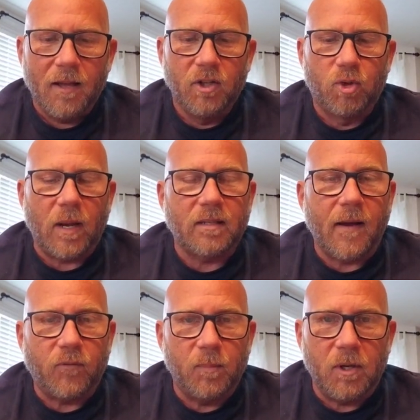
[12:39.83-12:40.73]
Dress
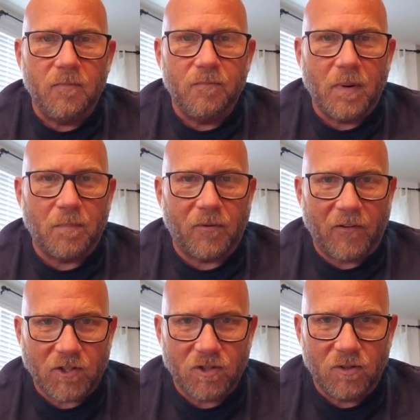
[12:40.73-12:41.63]
comfortable but
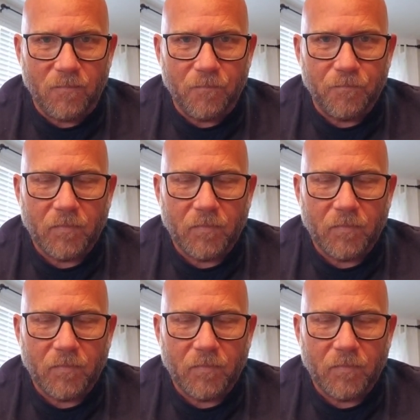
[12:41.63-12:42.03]
professional.